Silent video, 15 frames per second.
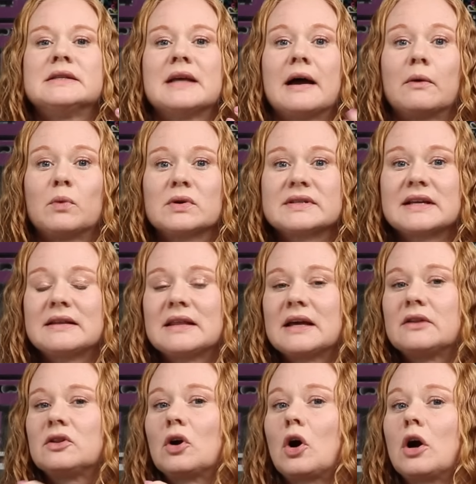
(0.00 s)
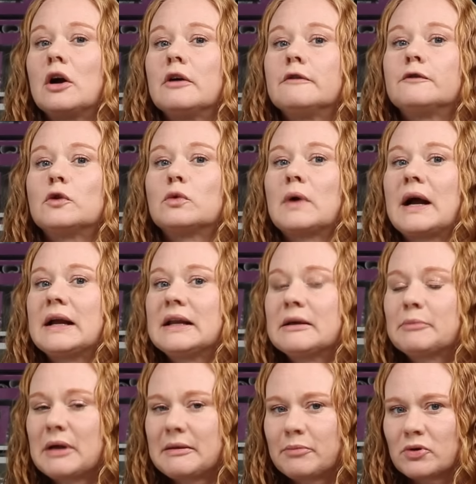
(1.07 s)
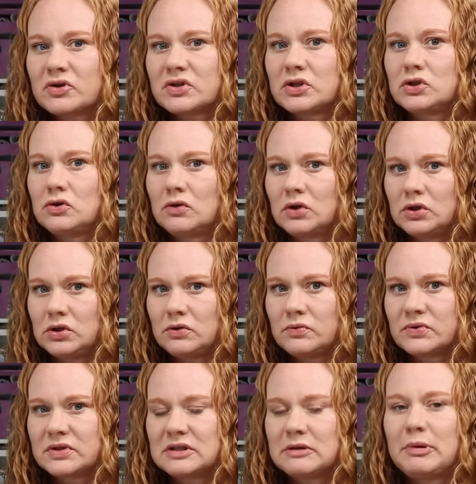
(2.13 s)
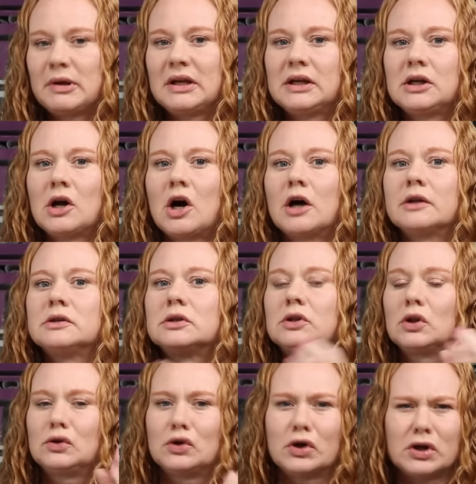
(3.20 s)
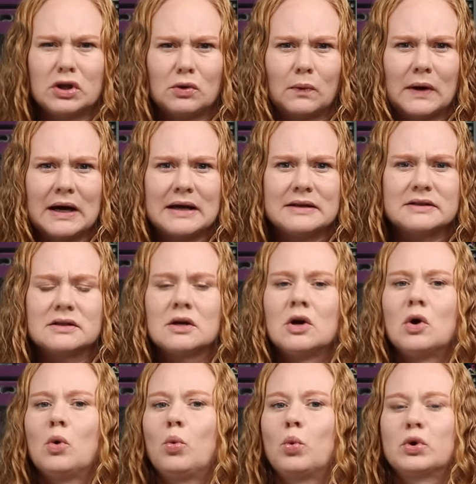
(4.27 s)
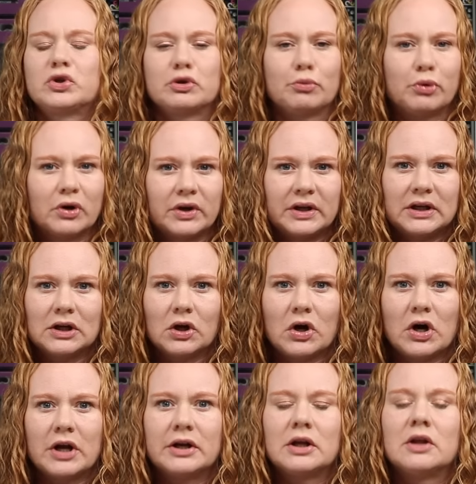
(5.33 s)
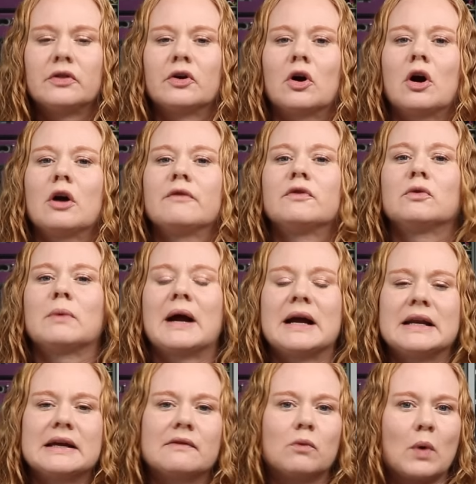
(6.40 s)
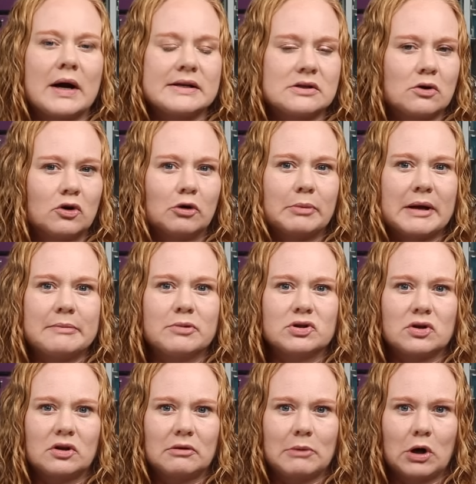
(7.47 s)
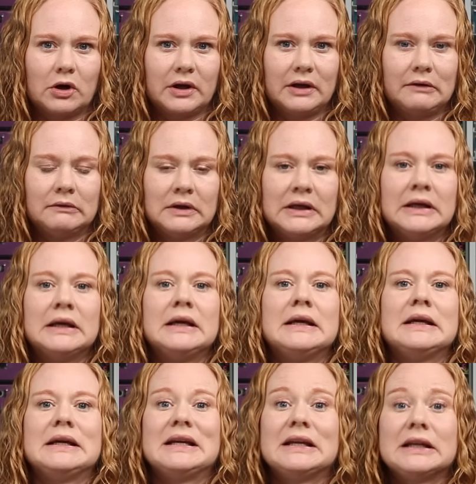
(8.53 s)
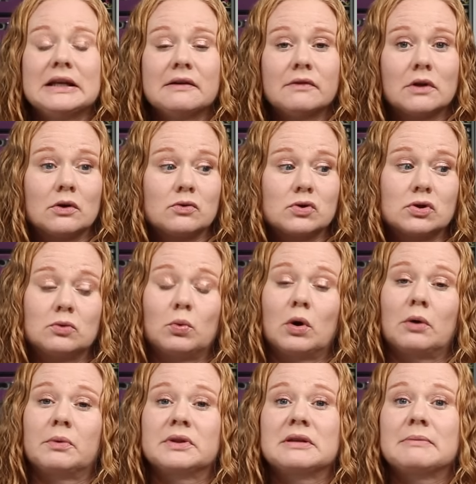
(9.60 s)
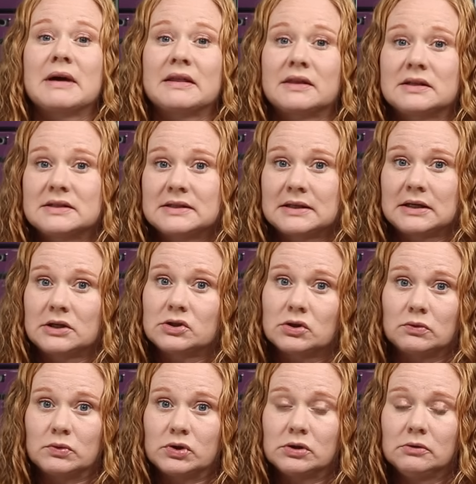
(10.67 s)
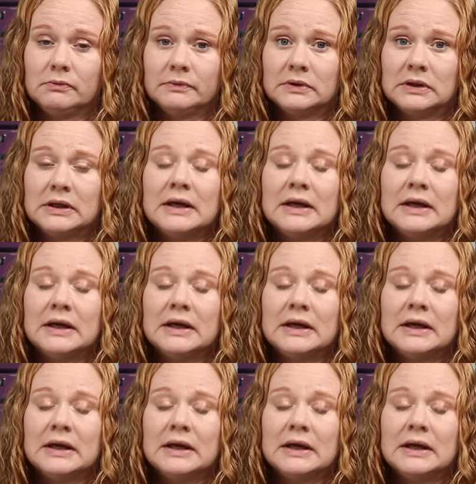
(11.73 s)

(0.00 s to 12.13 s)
Now I will say that there are a variety of papers that you could use. Depending on the look you want, what you're putting it on, there are a variety of white toner papers on the market. Any of those should work with the methods that I showed you.